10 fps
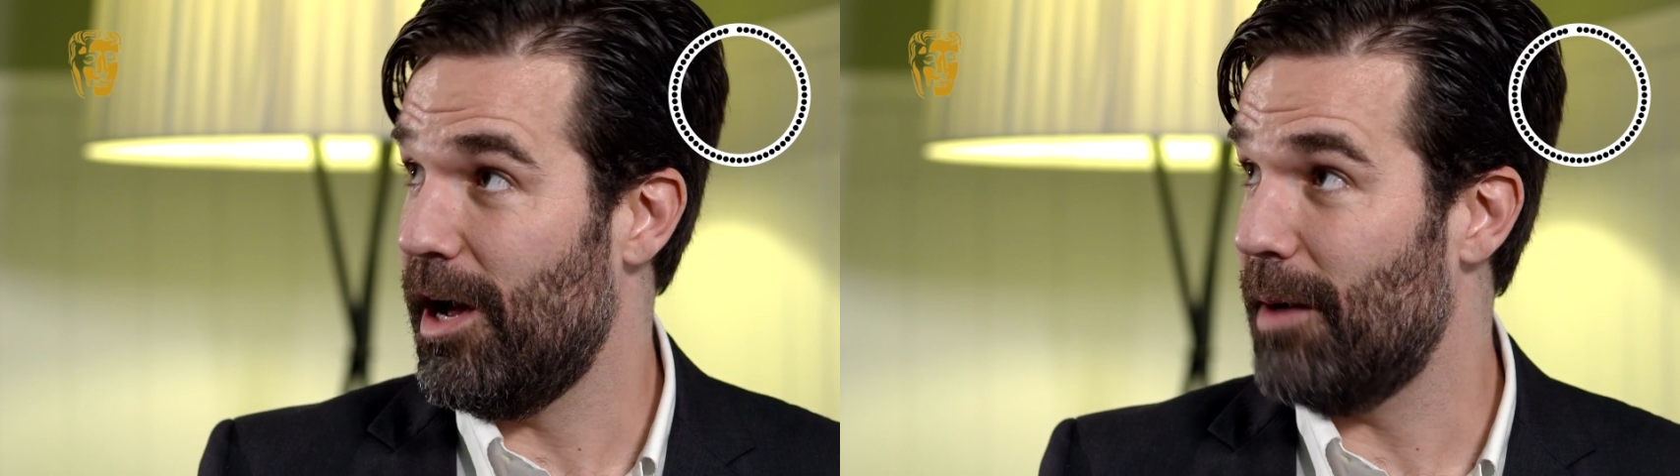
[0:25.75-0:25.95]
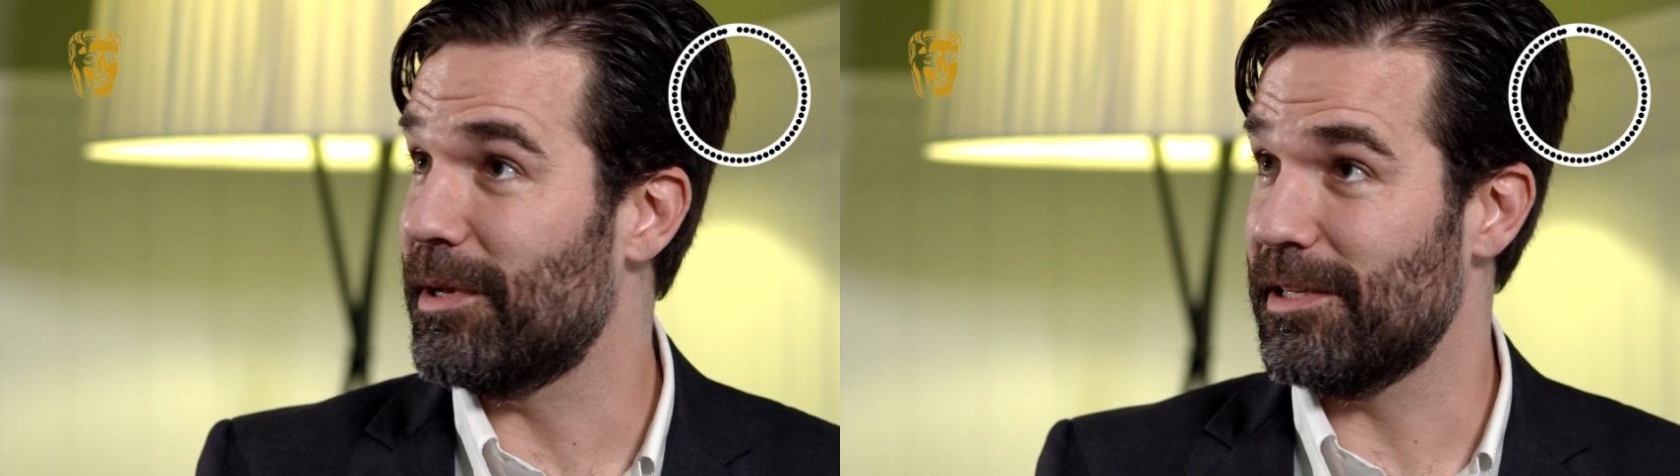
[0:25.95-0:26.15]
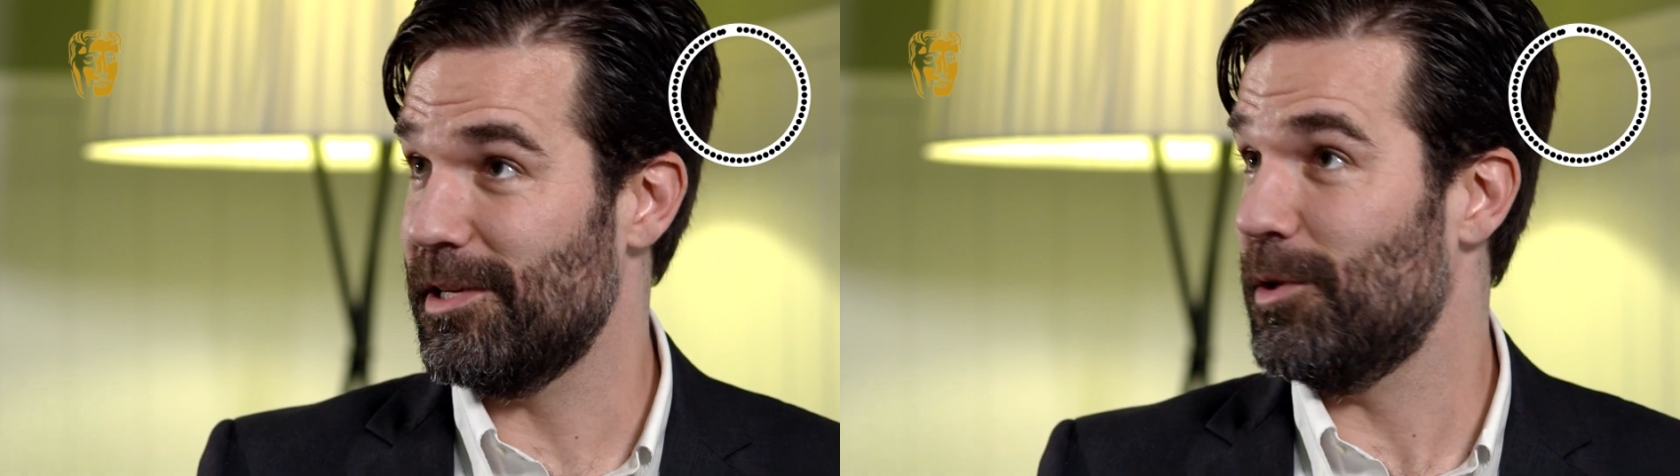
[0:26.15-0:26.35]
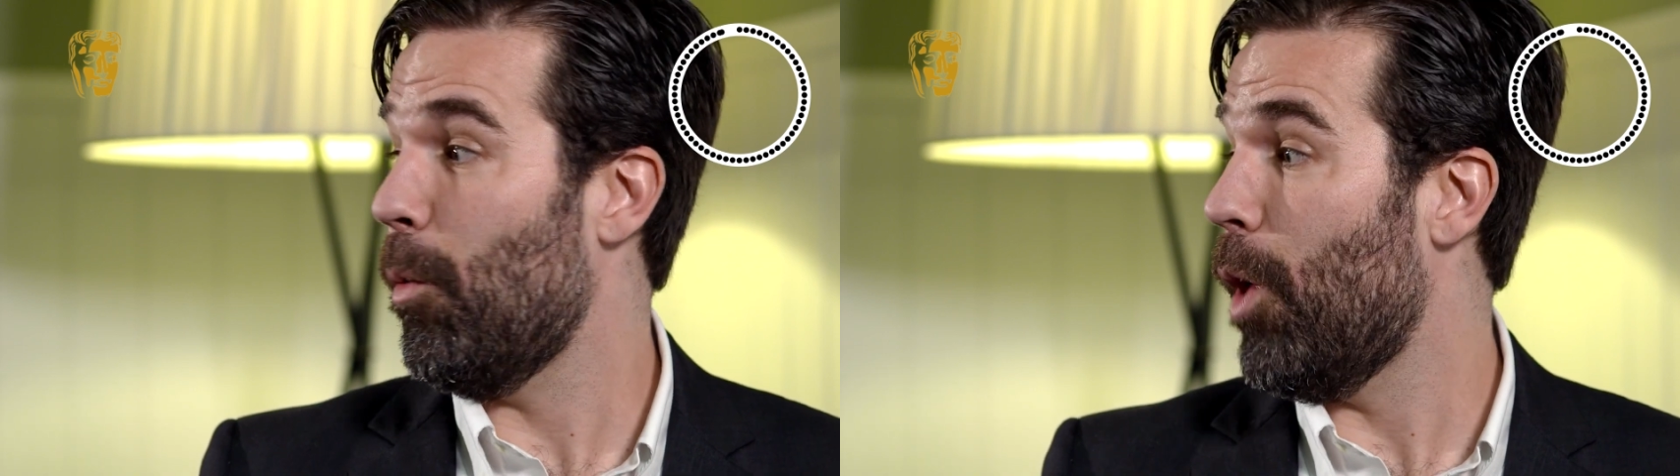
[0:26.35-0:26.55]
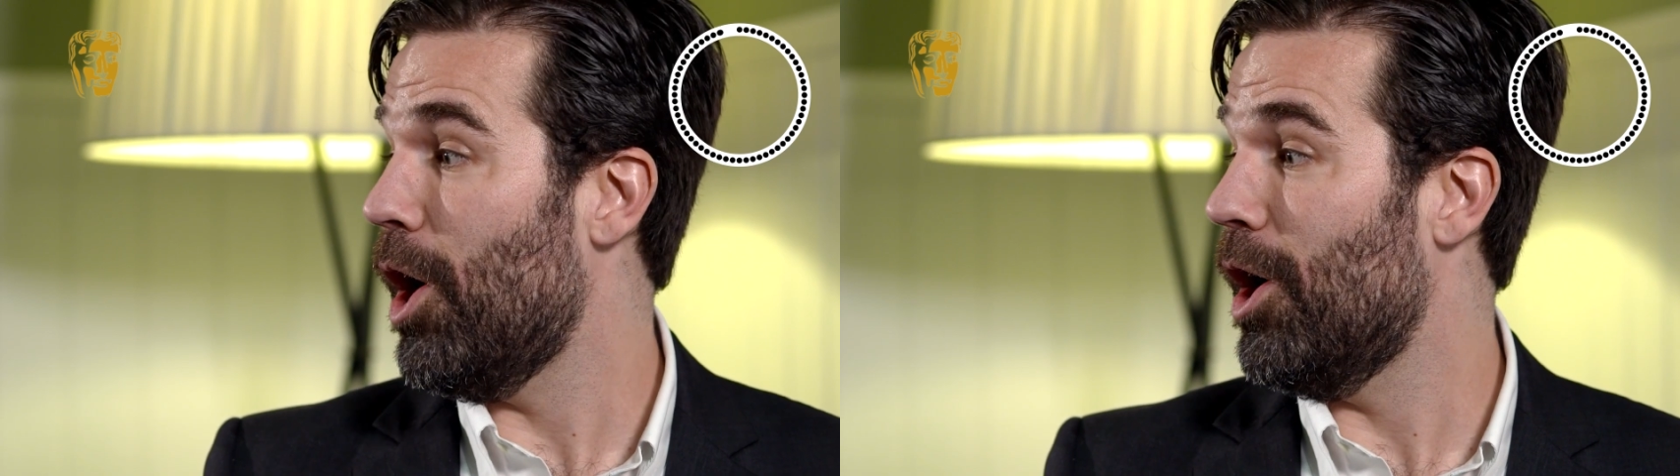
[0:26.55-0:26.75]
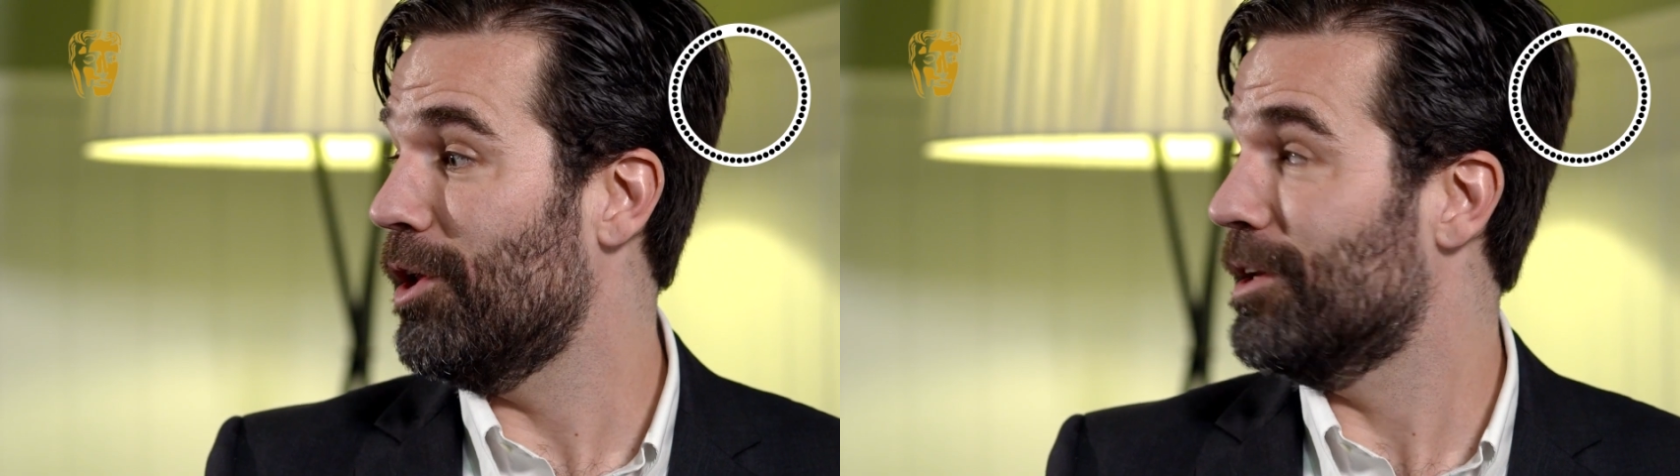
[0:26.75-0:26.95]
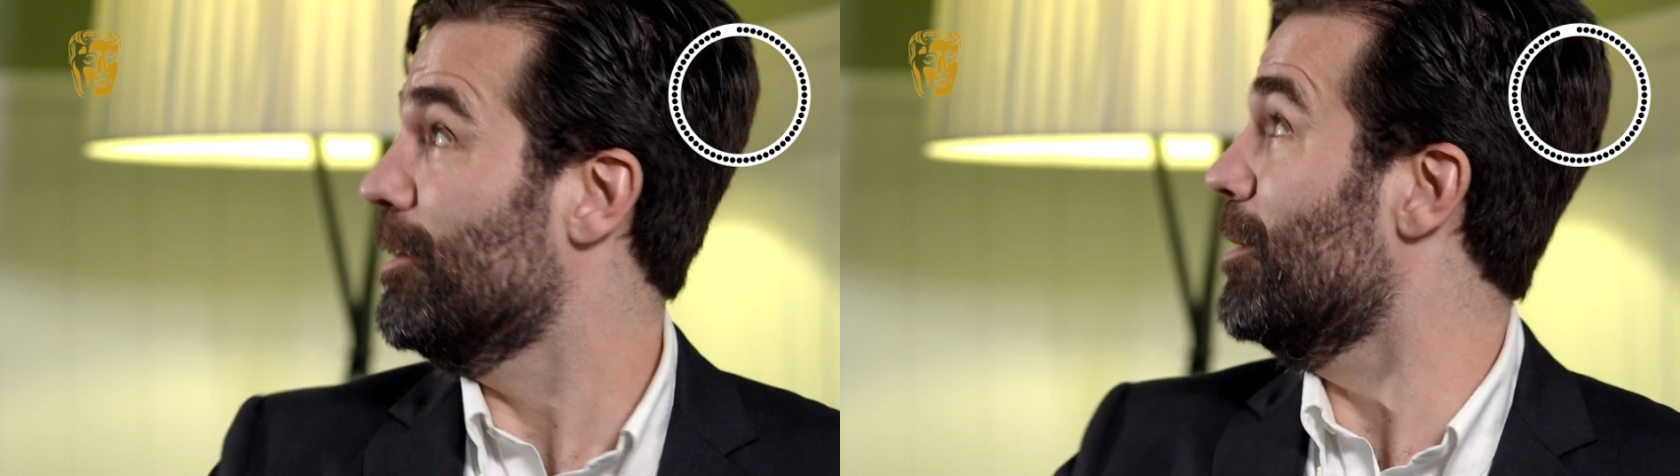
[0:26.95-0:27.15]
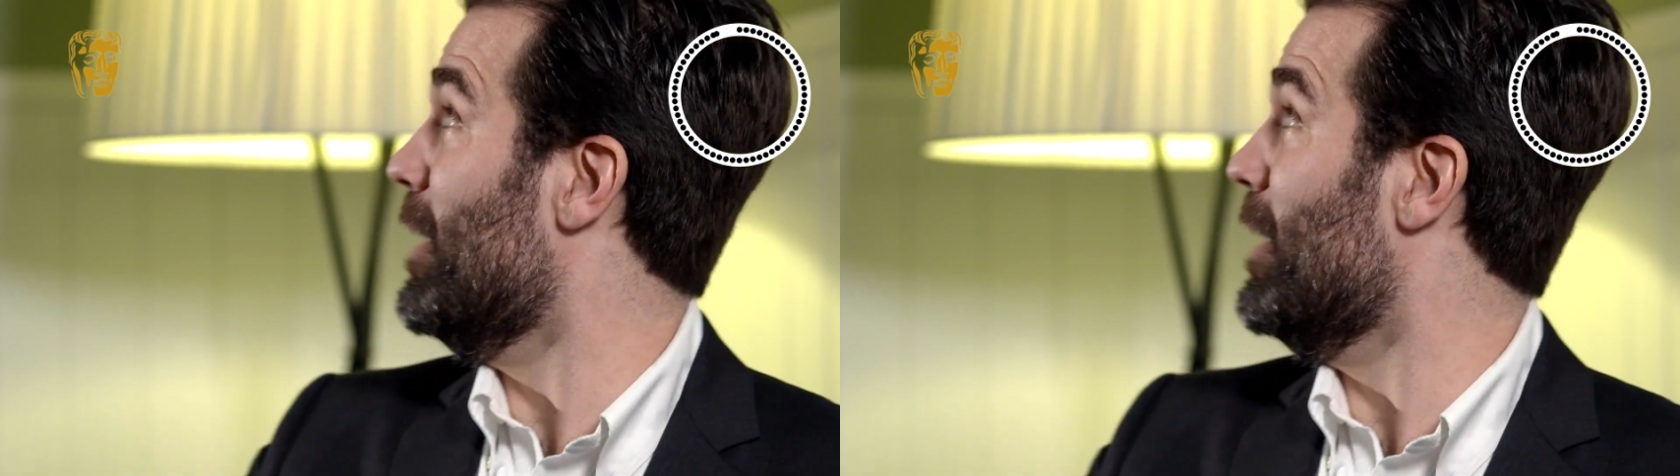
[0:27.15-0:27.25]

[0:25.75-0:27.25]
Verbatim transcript: Hopkins on the wall here at